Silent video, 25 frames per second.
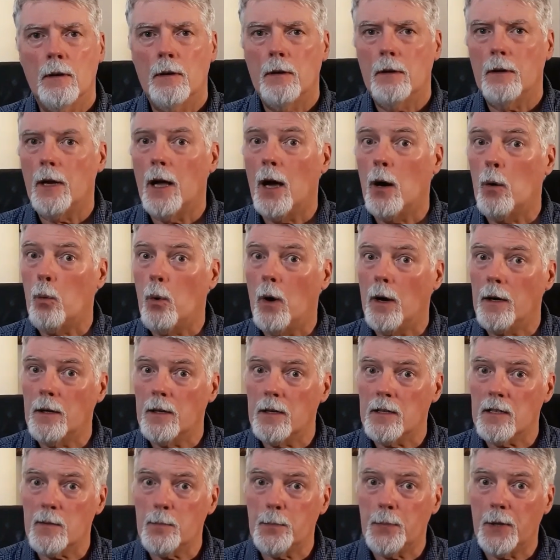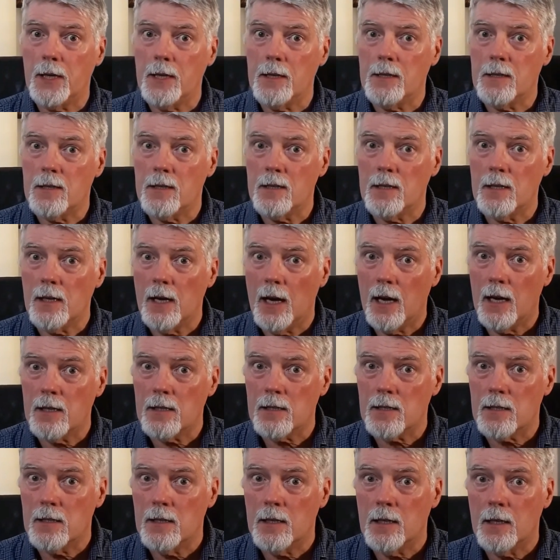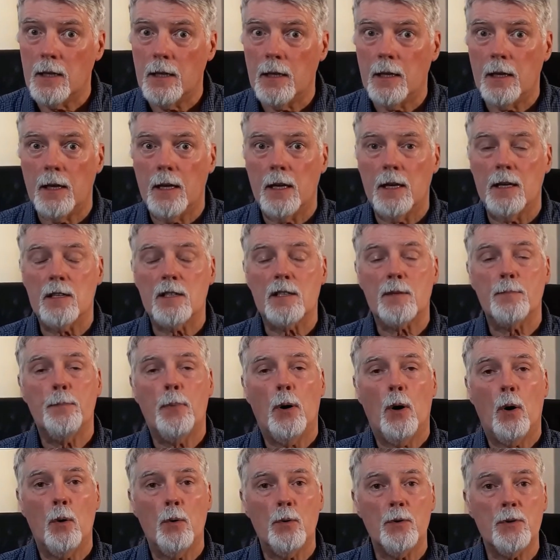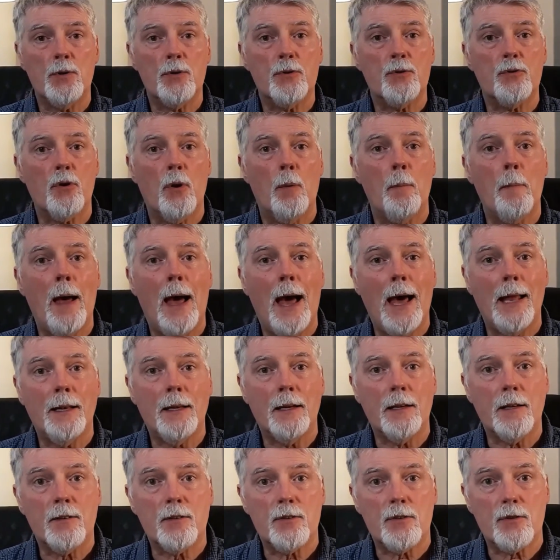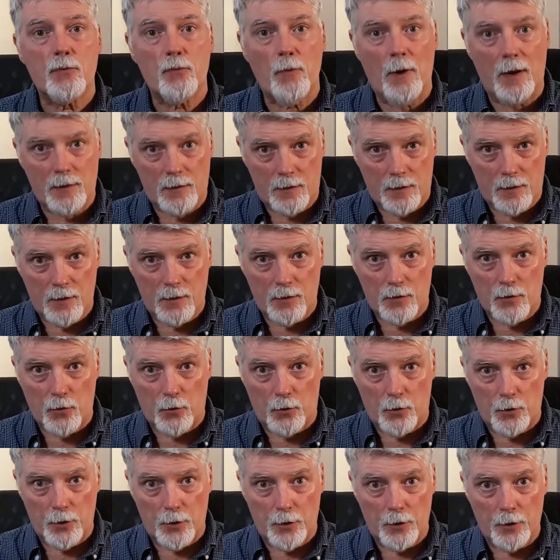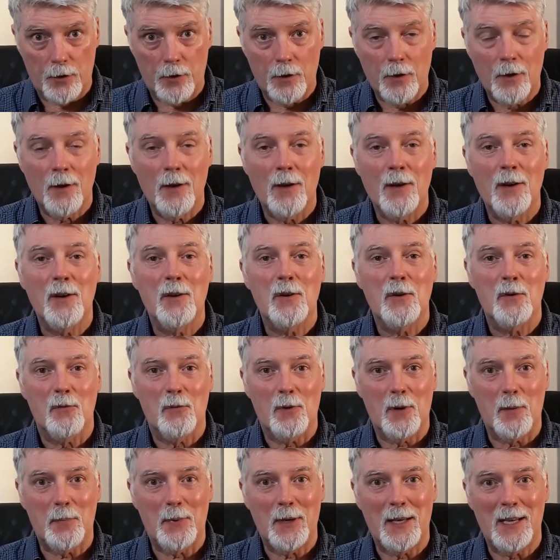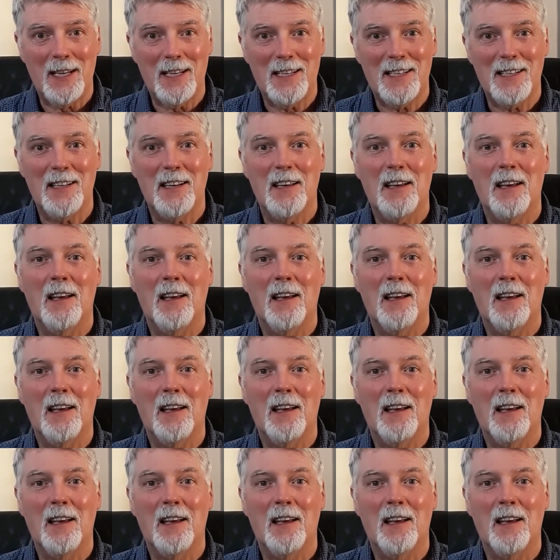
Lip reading: Now, what is PTSD? It's post-traumatic stress disorder. Repeat.